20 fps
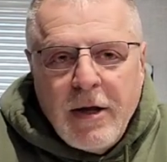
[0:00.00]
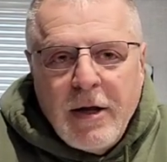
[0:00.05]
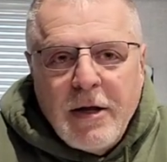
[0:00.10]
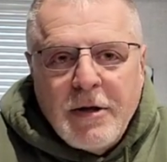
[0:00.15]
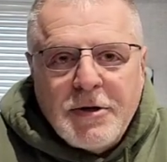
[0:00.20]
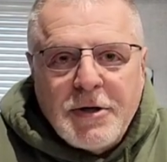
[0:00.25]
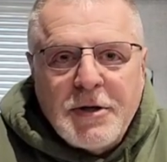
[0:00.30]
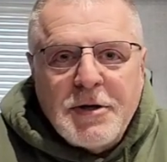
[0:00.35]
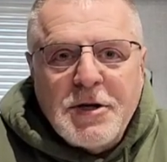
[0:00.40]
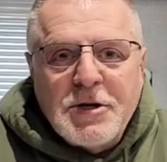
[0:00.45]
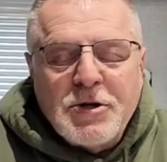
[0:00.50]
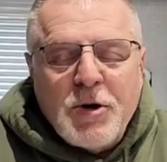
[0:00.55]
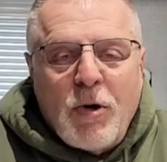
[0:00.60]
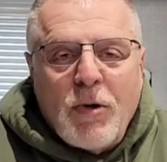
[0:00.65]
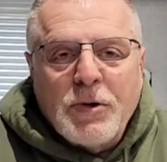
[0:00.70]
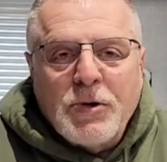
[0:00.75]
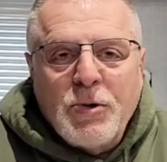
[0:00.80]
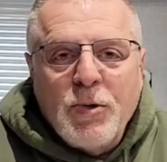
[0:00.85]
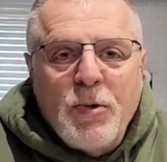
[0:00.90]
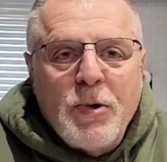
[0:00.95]
So this is
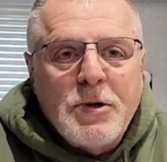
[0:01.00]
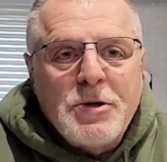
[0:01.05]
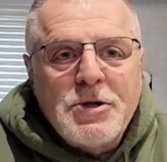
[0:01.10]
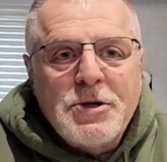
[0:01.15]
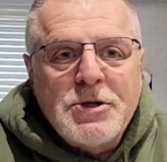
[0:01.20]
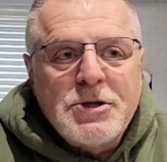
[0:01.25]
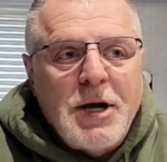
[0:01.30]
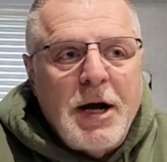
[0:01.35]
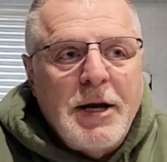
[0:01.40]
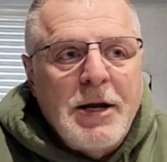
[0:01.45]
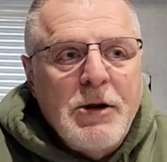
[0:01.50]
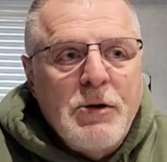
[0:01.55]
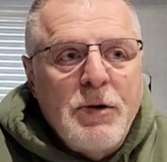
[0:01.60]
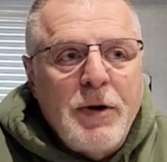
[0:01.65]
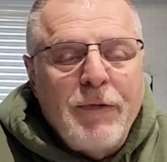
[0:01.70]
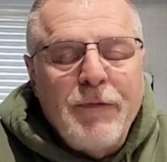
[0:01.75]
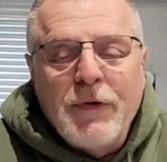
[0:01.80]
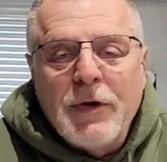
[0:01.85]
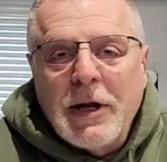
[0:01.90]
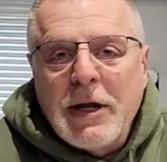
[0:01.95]
Art Dorse signing
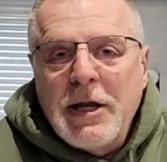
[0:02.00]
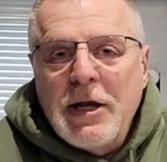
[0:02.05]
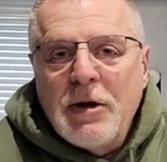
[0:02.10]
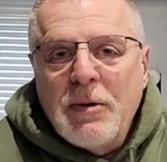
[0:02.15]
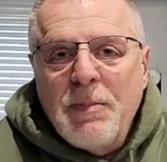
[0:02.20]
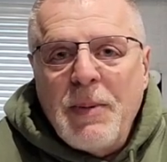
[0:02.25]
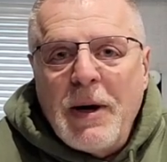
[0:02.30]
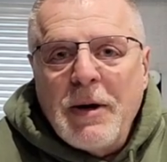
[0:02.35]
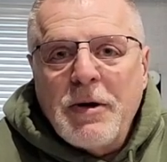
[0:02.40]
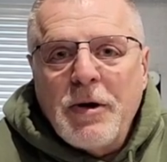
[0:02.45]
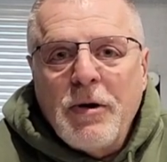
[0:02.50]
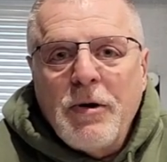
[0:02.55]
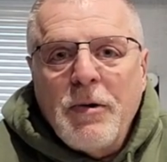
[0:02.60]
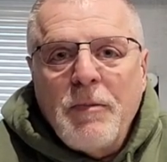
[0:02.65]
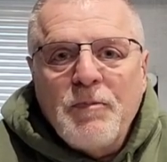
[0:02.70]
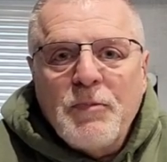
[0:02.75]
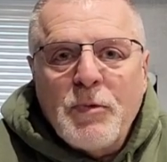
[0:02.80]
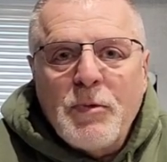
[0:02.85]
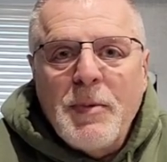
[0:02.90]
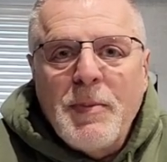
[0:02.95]
off for the Gear Bunker.
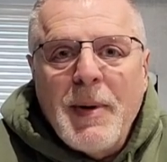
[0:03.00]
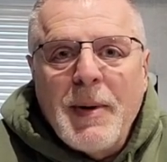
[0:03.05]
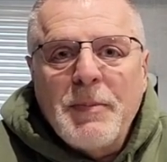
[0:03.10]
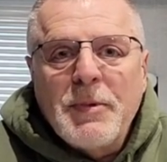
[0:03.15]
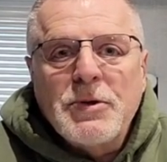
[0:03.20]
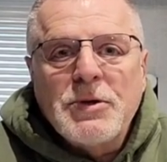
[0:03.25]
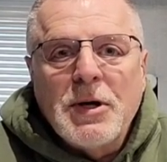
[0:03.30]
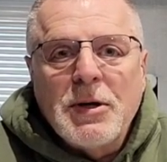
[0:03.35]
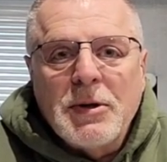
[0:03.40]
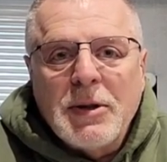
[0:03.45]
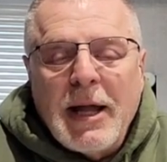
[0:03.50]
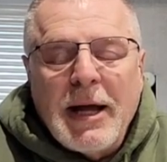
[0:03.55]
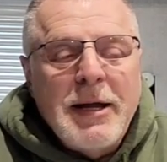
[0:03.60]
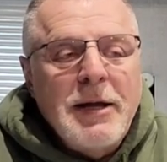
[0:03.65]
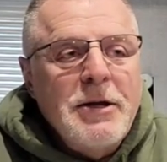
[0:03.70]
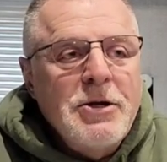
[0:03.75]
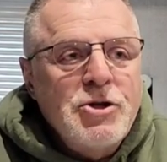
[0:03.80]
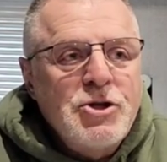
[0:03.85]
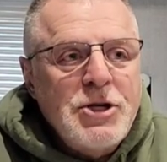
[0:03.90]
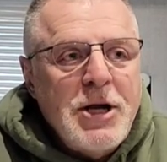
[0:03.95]
Remember to like,
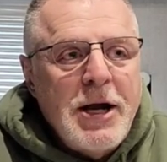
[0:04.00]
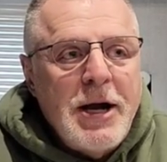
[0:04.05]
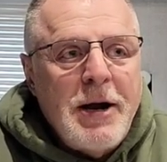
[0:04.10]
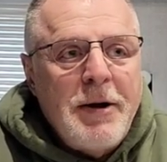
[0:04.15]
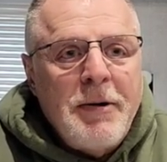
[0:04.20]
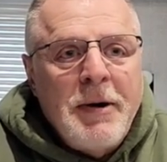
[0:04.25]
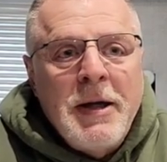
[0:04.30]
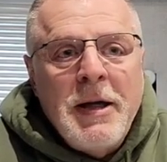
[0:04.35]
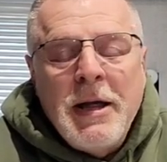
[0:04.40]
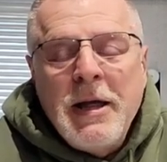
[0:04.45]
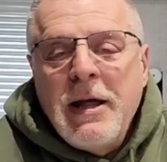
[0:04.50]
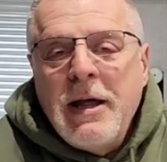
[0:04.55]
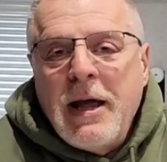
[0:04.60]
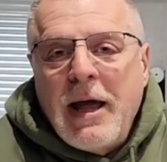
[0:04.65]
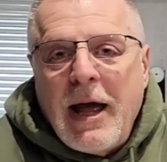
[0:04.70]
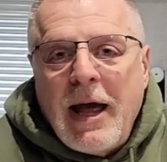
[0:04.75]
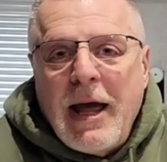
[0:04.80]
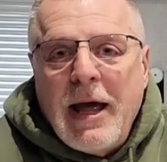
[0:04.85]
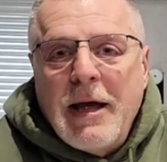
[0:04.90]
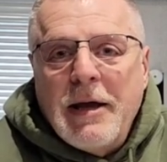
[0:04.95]
share,
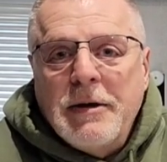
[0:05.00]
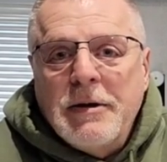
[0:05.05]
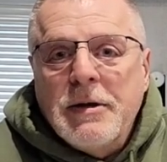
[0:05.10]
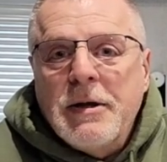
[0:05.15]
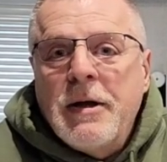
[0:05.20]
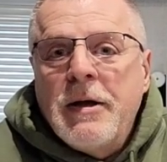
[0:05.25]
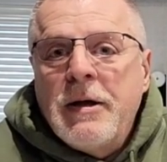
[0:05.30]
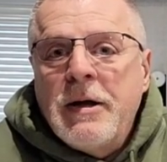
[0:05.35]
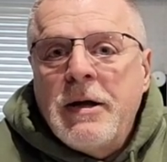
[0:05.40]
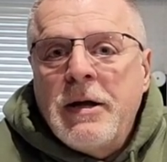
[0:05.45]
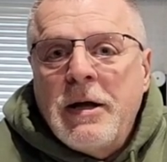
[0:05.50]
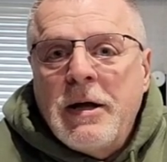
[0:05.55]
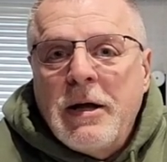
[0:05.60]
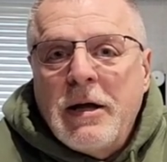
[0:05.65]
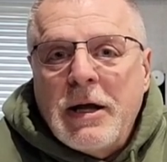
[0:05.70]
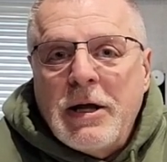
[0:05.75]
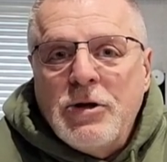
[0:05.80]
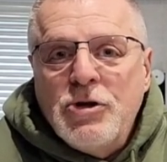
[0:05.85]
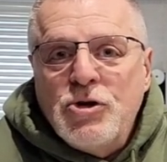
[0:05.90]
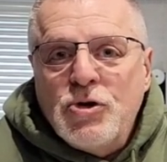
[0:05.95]
and
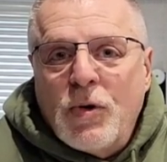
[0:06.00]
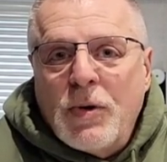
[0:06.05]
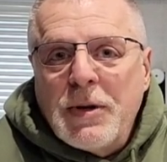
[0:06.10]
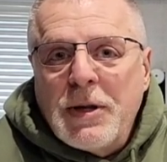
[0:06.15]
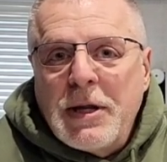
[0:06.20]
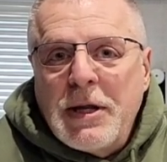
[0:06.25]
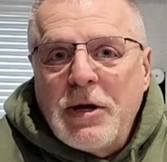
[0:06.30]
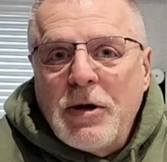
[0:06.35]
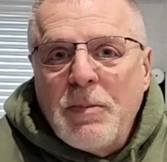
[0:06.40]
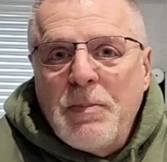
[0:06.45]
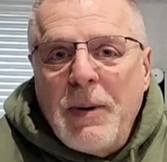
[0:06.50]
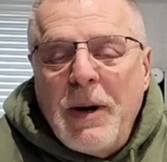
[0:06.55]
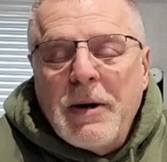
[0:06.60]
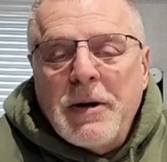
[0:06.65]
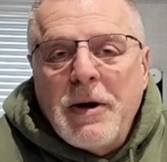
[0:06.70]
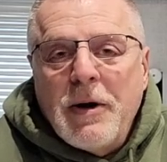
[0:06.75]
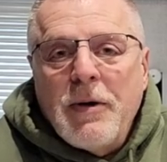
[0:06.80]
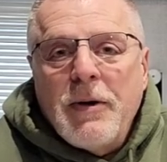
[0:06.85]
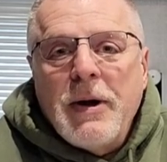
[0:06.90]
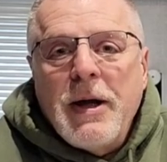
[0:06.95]
enjoy the Gear
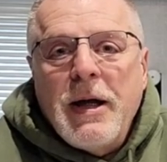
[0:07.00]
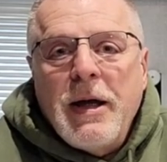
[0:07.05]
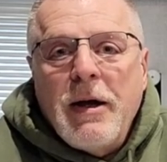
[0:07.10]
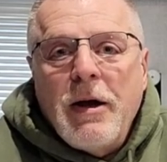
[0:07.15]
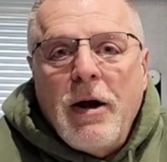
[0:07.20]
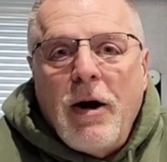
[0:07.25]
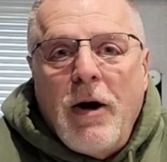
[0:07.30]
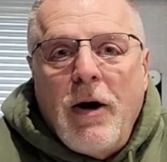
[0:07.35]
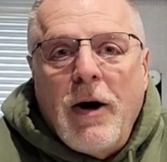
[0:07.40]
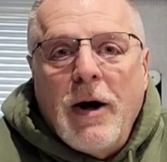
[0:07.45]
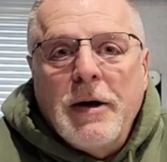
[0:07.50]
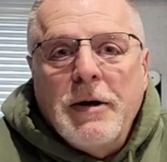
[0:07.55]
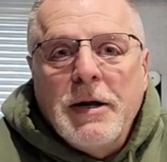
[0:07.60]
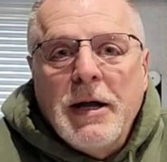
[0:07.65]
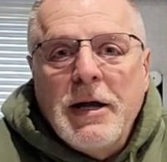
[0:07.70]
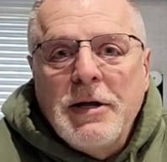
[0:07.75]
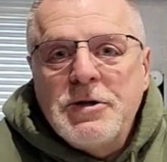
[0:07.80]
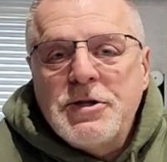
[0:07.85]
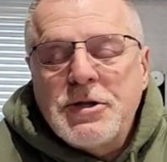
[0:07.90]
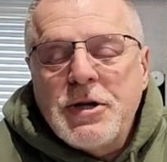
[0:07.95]
Bunker on
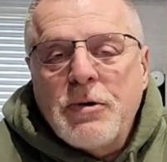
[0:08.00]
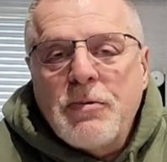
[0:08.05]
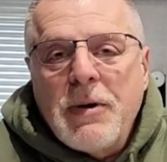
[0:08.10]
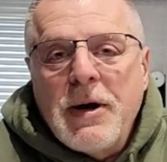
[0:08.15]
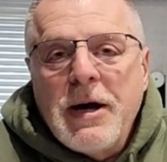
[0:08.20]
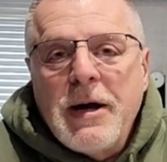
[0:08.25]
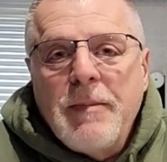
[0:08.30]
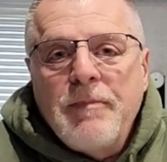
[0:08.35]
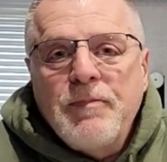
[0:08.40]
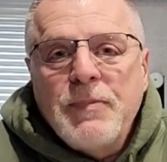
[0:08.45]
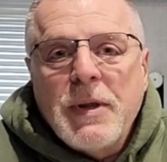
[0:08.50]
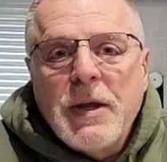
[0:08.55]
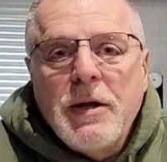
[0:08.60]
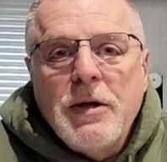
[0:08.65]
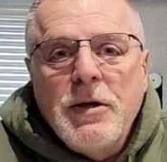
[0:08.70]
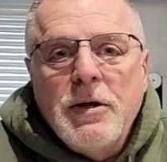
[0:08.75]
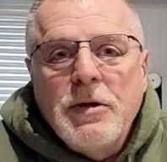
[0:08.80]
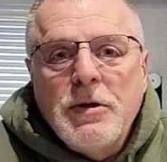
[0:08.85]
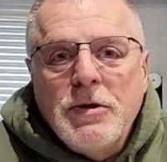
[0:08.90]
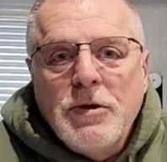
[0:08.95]
Instagram,
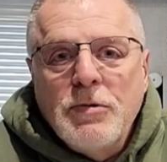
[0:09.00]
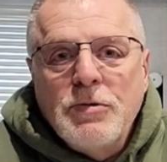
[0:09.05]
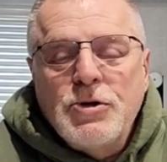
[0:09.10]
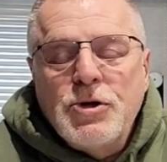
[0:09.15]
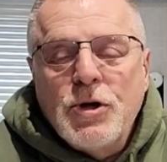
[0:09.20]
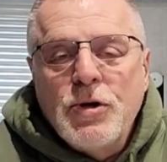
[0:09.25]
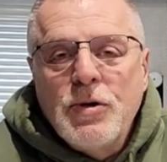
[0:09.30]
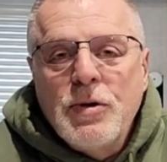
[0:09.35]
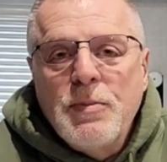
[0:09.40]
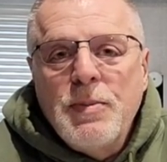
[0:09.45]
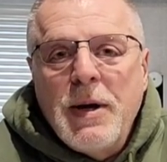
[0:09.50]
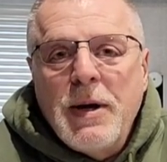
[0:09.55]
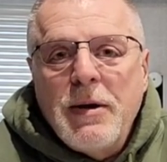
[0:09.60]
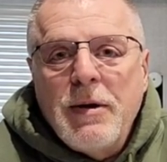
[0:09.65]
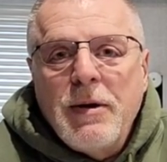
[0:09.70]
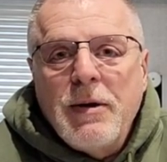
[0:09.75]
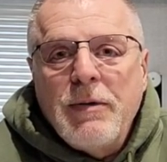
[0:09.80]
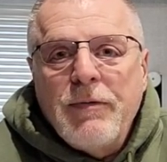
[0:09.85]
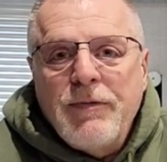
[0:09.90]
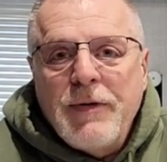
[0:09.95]
YouTube,
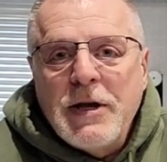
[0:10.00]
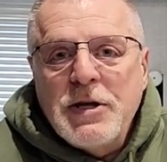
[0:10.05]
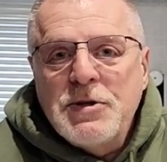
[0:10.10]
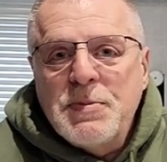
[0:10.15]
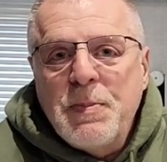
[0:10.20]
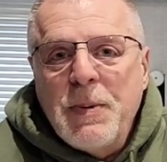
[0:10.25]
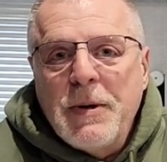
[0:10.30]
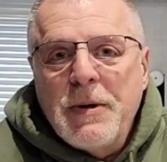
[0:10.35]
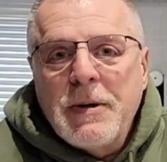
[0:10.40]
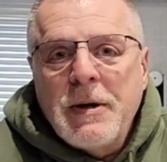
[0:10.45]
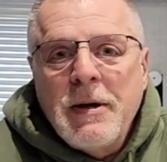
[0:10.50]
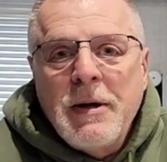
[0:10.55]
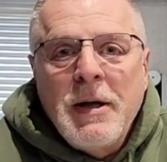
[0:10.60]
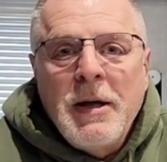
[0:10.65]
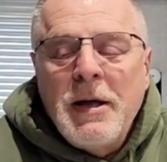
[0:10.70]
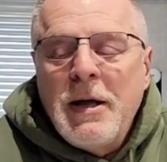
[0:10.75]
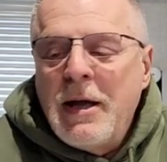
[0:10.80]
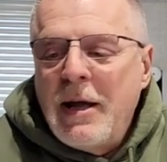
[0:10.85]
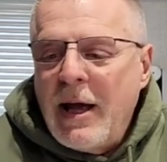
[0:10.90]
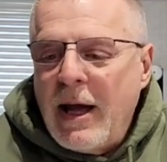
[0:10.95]
Facebook,
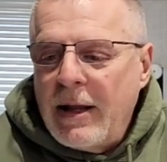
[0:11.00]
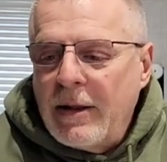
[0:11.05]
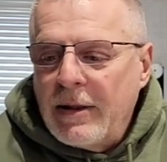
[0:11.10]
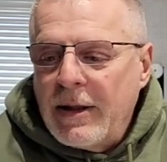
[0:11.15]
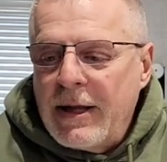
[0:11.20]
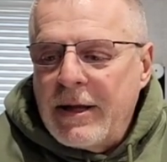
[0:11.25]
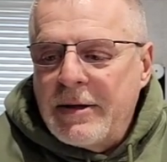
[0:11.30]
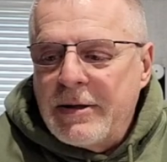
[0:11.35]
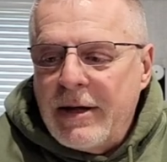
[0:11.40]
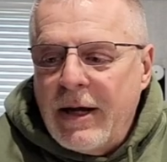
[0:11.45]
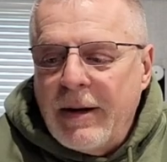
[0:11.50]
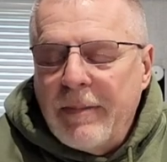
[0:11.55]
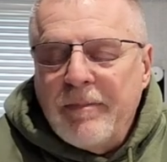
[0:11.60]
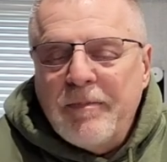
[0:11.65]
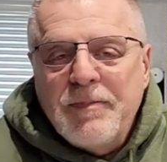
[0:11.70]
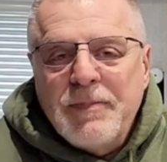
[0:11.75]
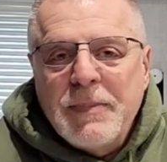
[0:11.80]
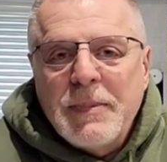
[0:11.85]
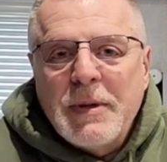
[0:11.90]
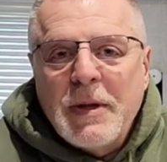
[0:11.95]
and LinkedIn.
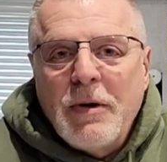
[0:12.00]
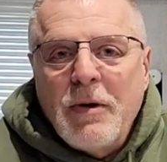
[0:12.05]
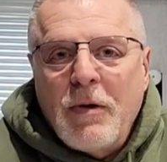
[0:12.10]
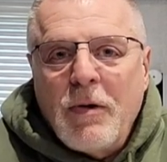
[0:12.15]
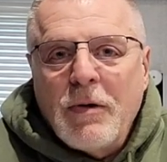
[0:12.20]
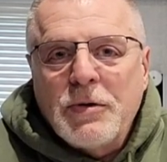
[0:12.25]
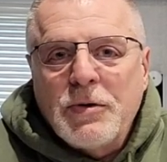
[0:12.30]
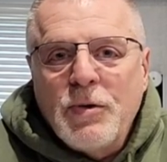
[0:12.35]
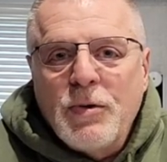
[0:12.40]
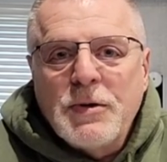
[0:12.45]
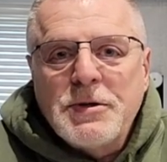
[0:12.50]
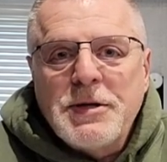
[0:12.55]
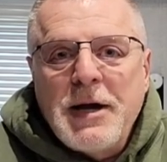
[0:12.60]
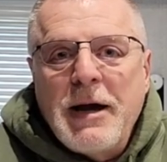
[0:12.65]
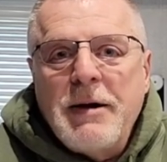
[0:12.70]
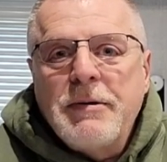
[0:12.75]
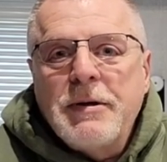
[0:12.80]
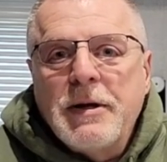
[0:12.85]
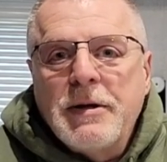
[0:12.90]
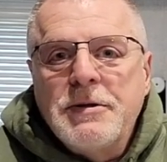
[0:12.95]
doors
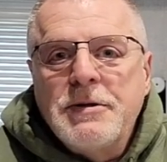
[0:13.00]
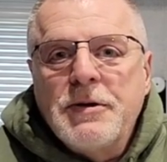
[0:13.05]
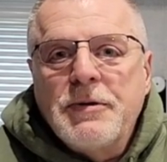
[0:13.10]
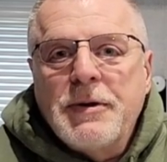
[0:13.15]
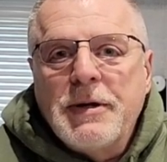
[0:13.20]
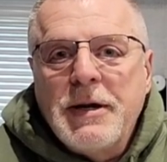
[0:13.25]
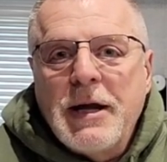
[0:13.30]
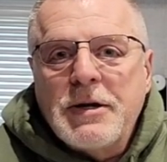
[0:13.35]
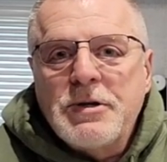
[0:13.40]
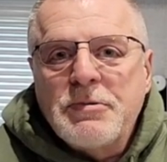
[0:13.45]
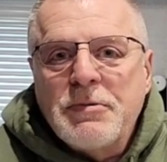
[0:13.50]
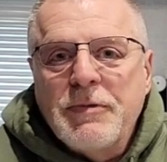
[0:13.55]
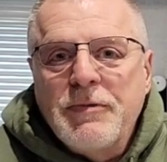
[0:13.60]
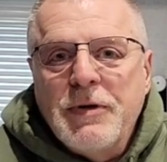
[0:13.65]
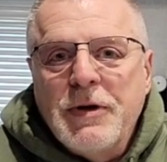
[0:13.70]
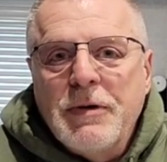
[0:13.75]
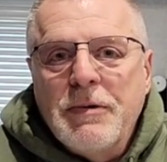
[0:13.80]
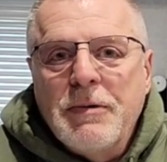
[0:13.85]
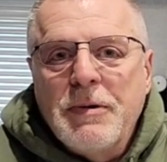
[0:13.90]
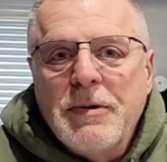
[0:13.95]
out until the next
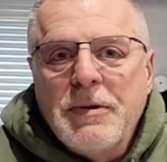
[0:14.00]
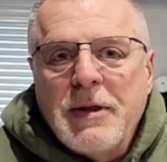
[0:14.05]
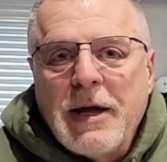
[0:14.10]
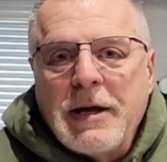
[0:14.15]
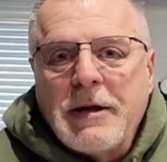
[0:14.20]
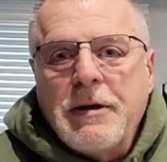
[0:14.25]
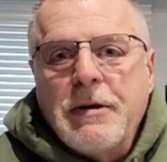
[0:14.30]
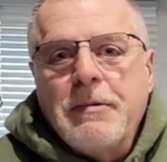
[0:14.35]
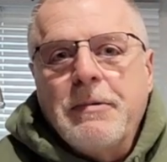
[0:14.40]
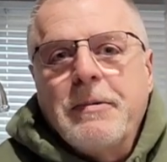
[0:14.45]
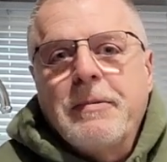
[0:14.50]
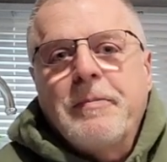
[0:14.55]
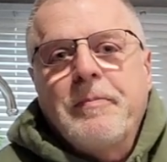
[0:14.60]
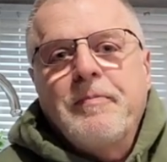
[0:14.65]
review. Thank you.